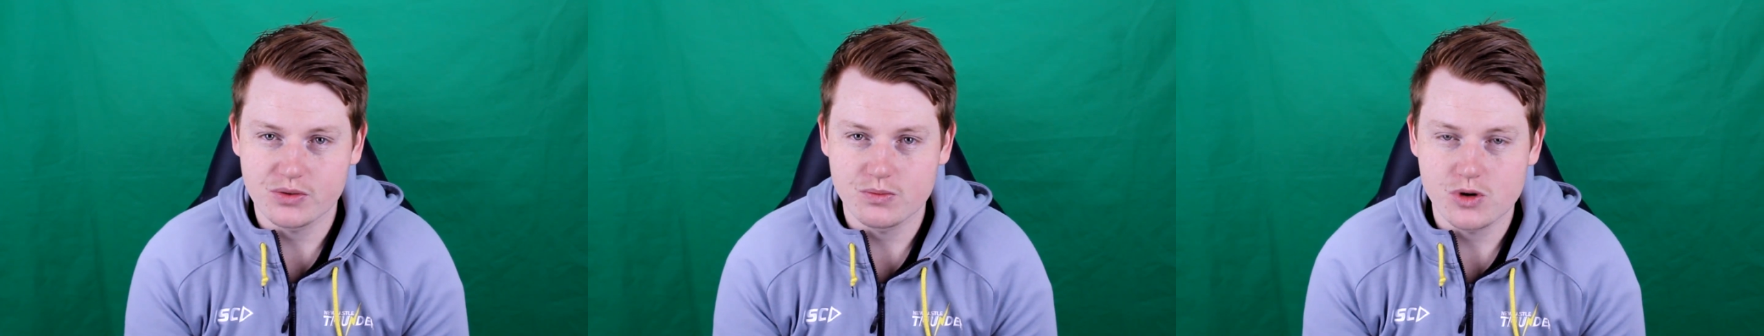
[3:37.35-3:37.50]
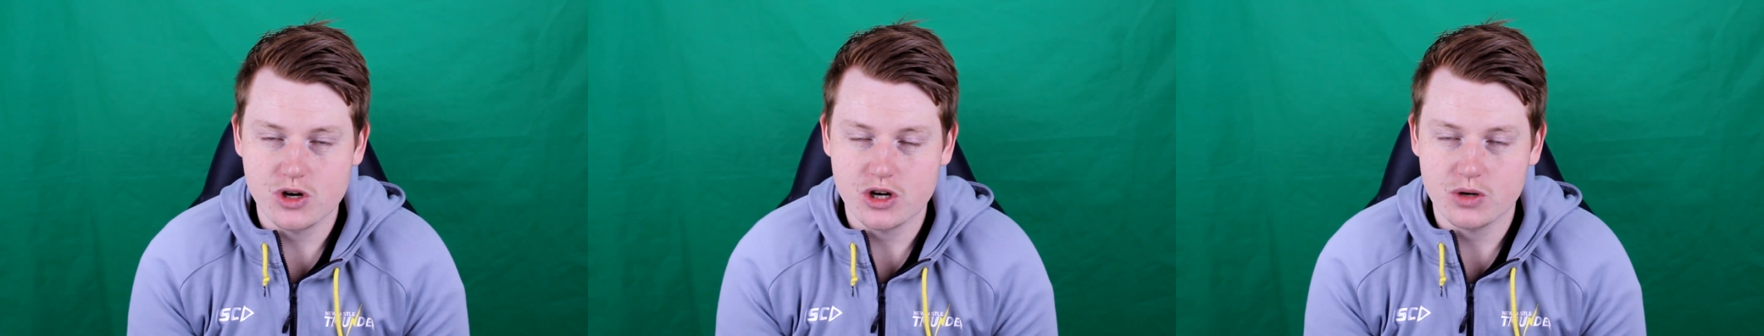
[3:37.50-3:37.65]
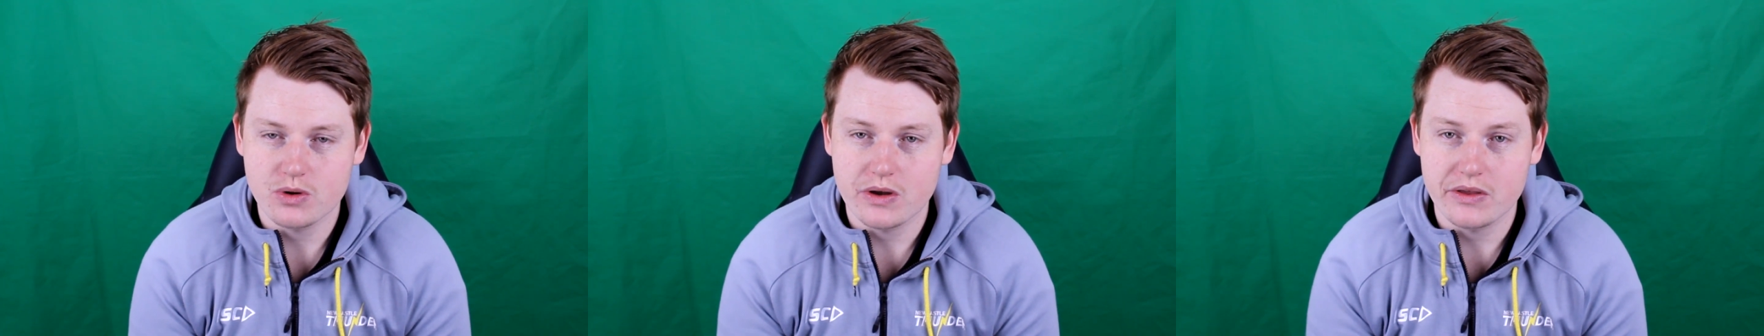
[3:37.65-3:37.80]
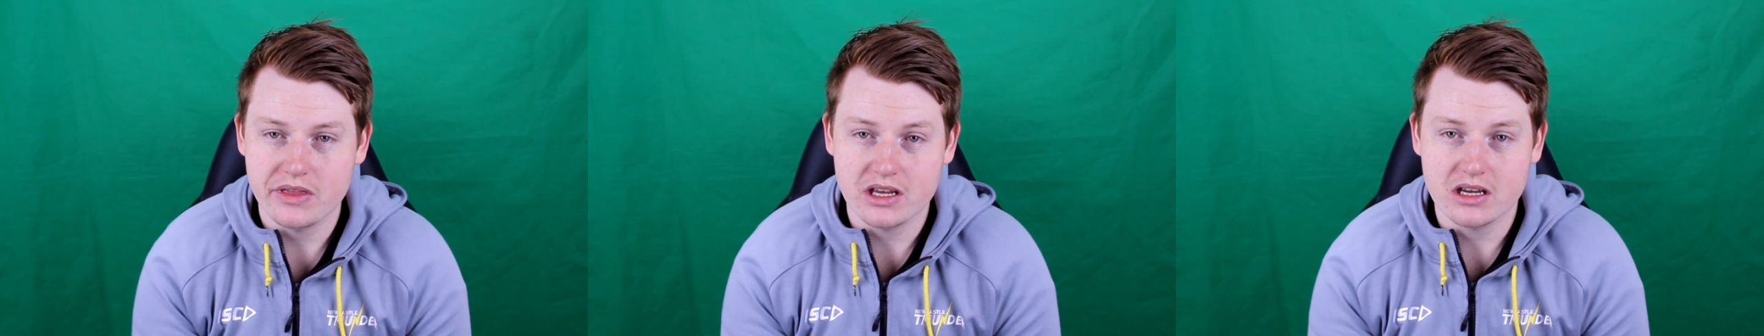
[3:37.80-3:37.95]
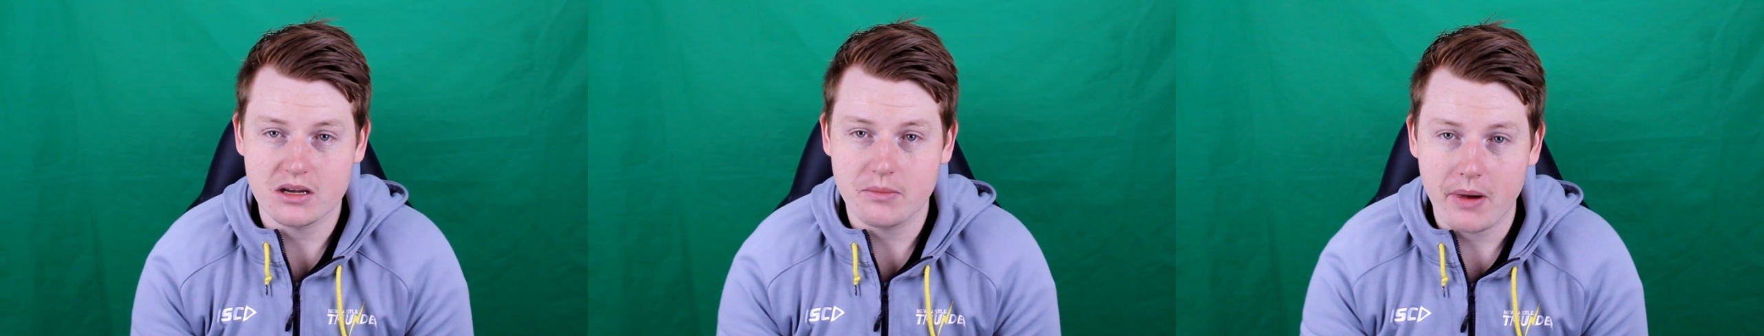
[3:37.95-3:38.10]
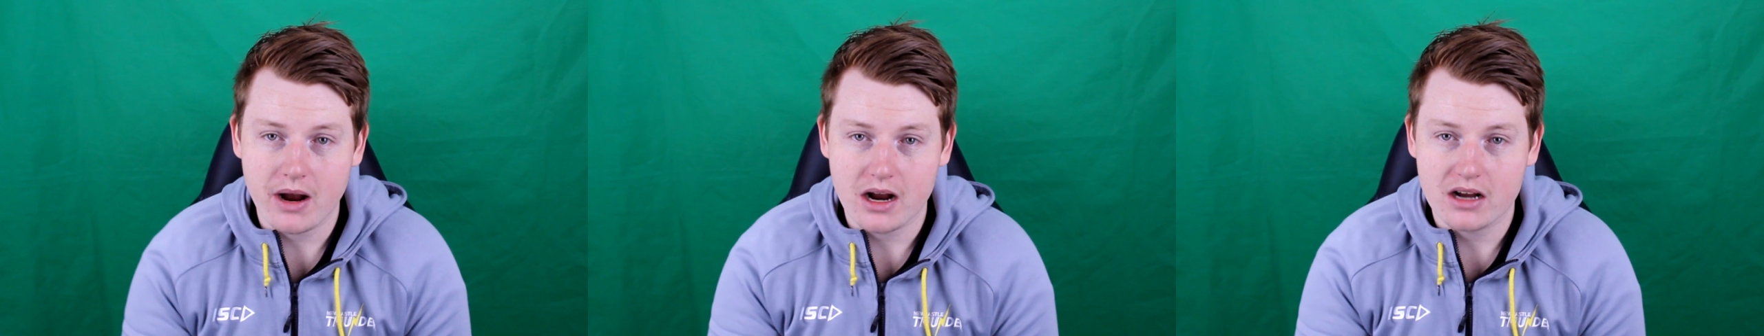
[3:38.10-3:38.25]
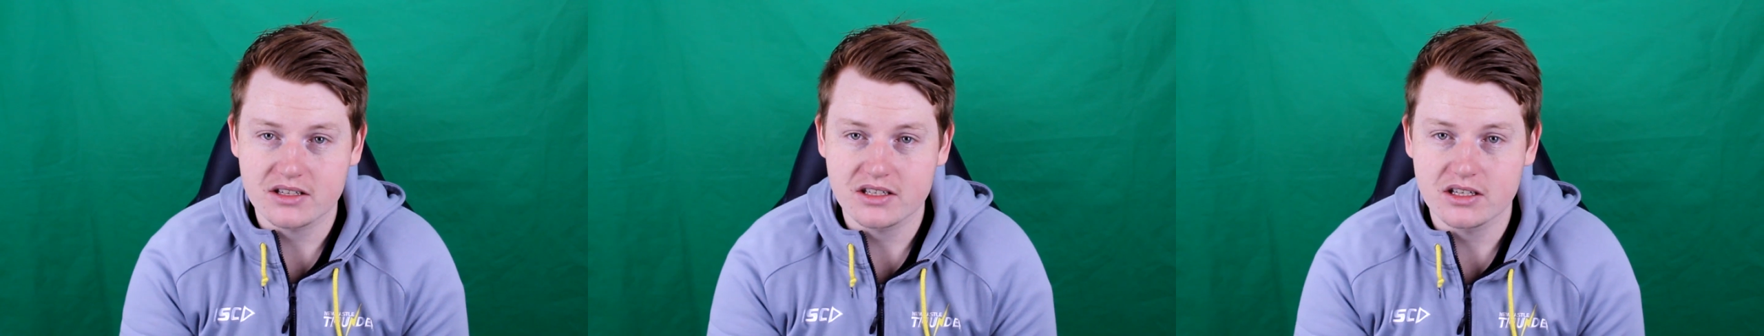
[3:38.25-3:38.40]
work with in
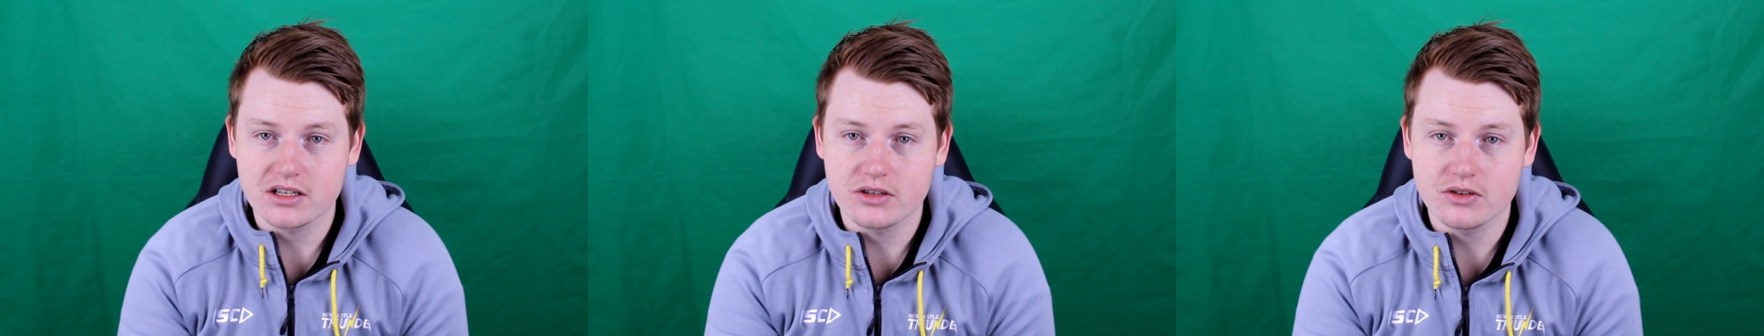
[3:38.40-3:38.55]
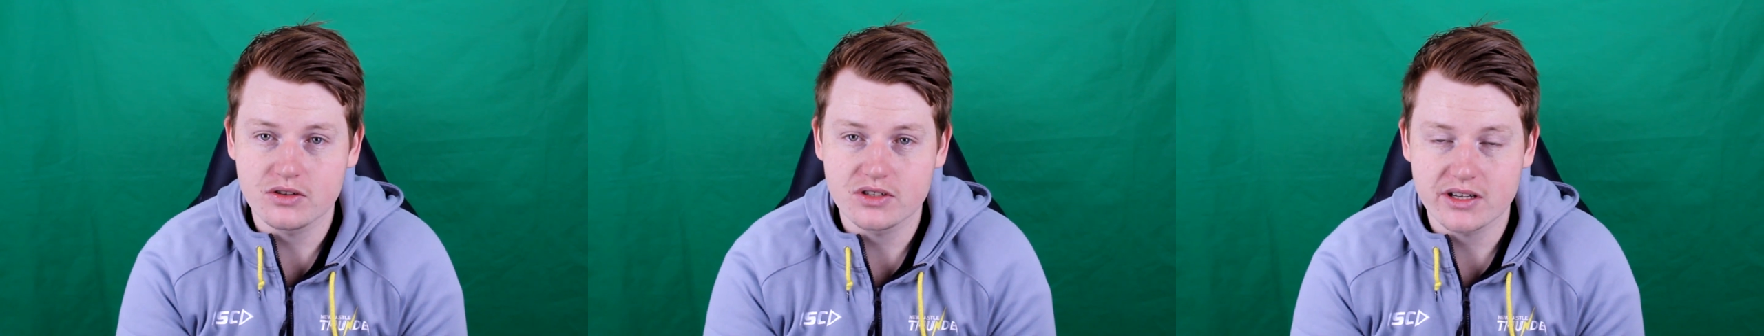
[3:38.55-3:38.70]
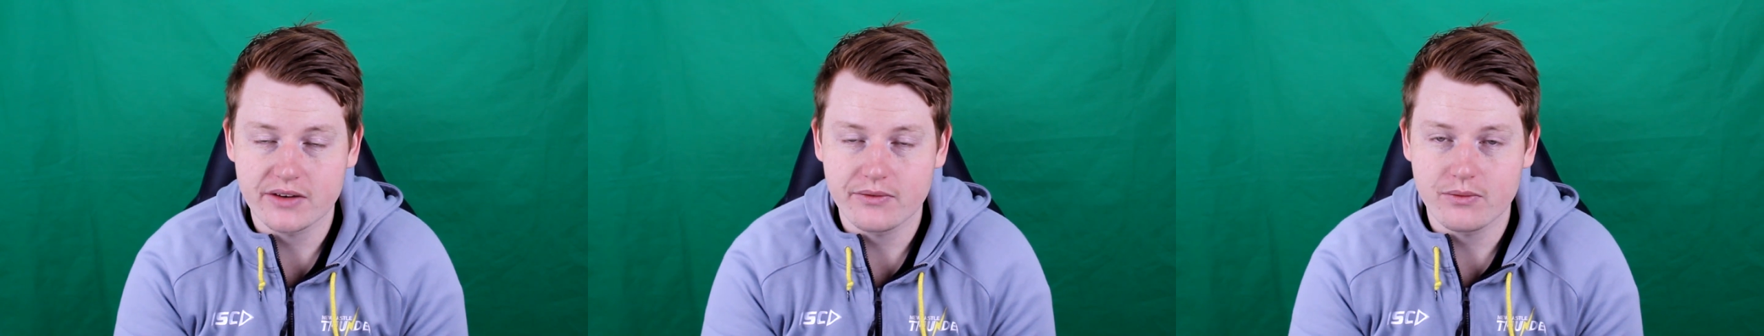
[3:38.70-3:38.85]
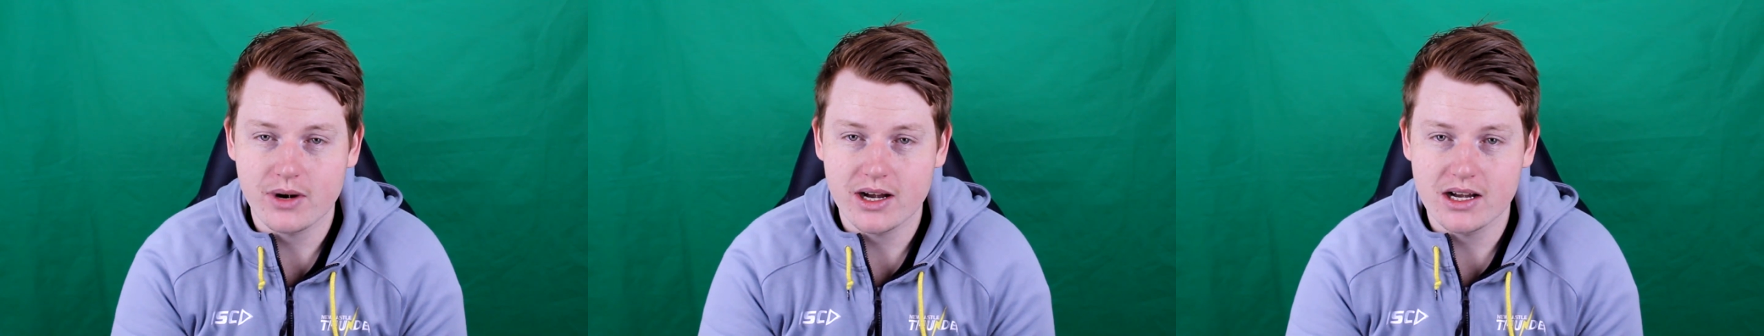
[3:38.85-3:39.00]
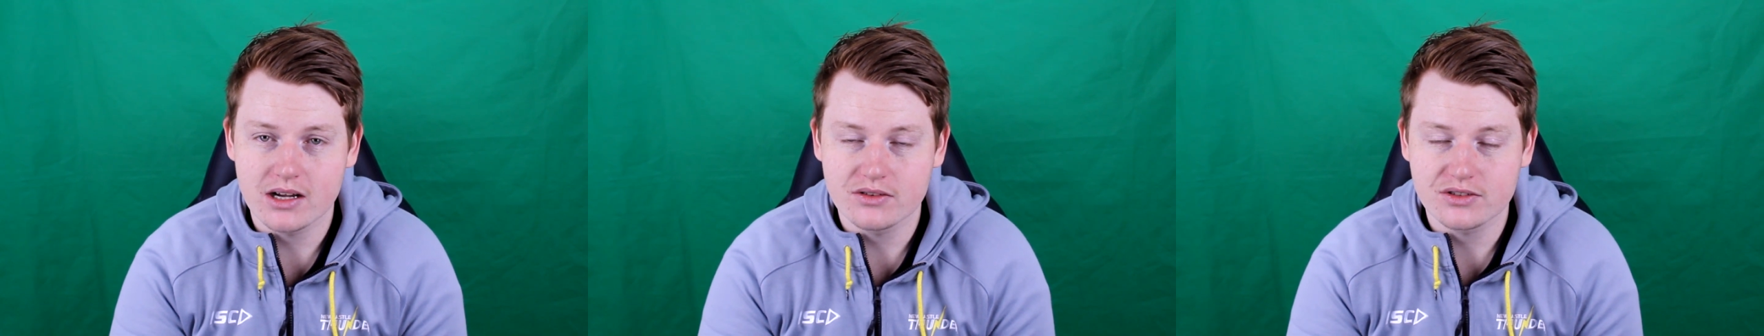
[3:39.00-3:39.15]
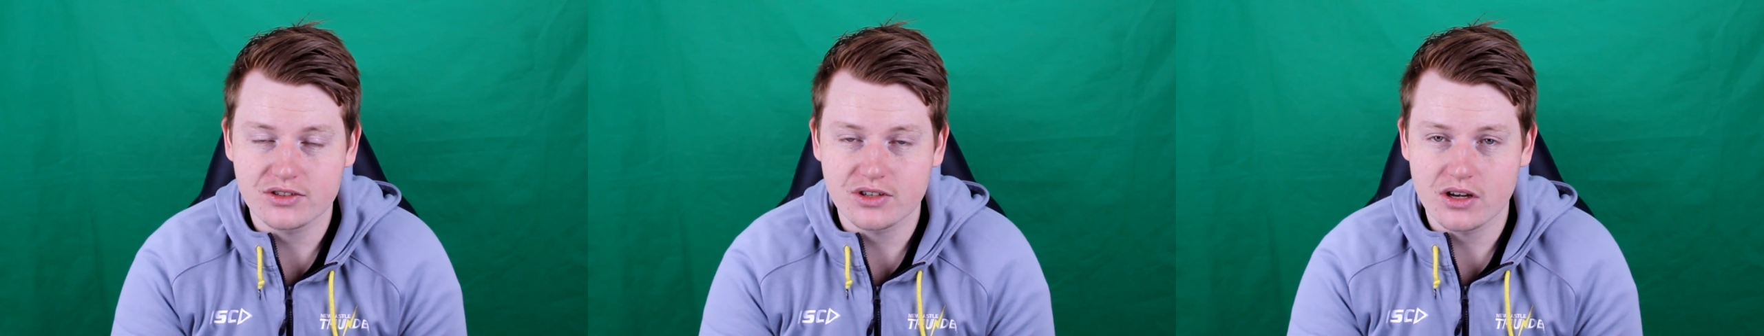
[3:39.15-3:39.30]
comparison to New South Wales.